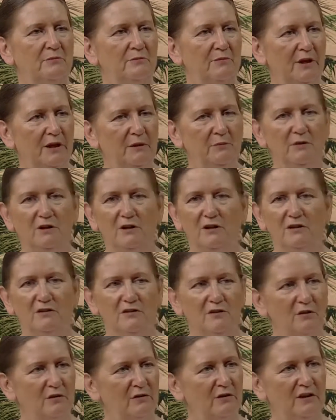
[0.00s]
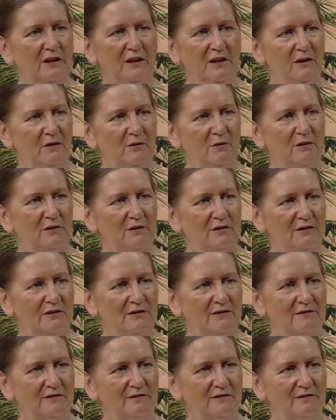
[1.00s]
people are not equal.